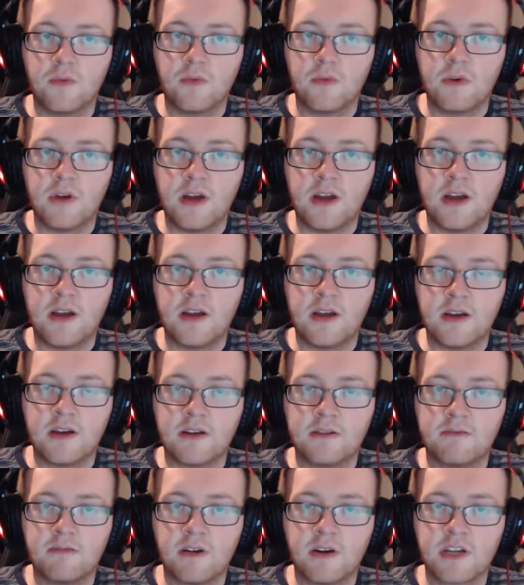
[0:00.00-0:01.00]
I
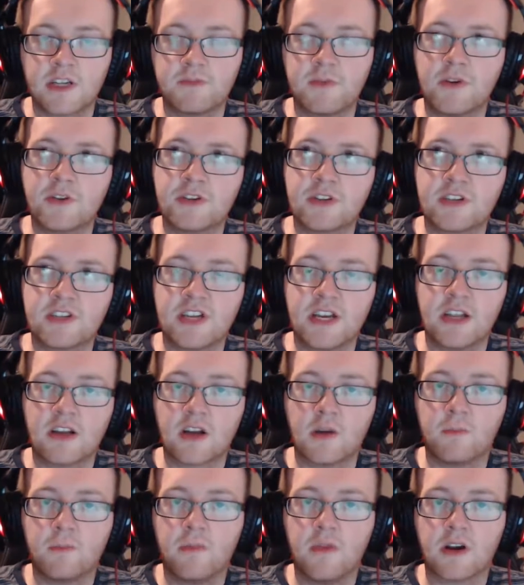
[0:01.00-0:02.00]
suppose you could say
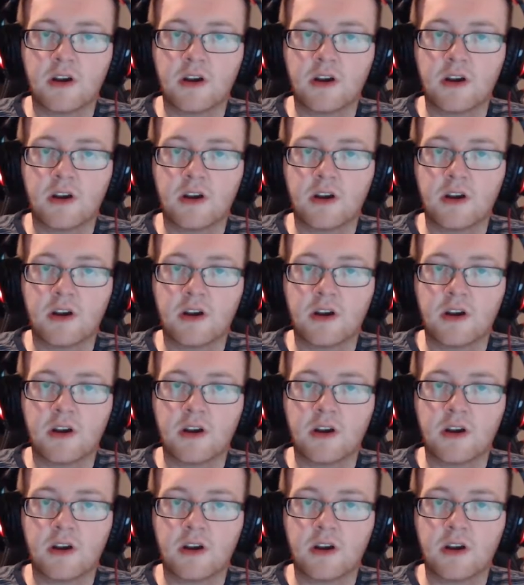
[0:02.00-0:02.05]
like